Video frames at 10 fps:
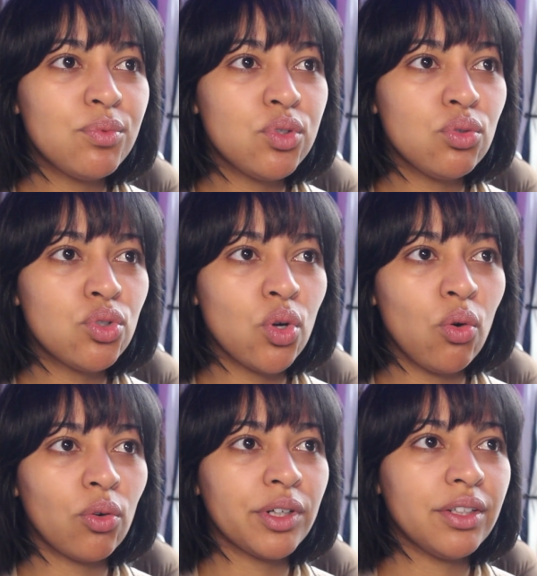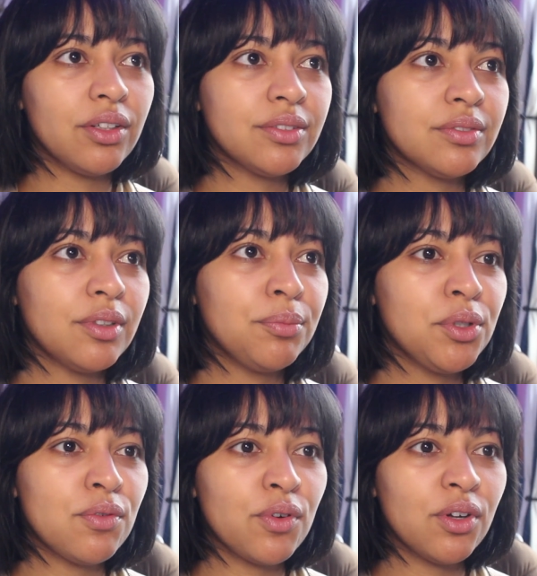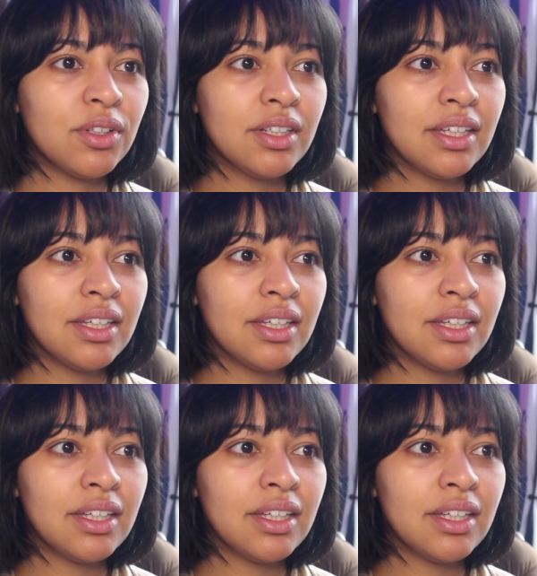tutorial. Beautiful.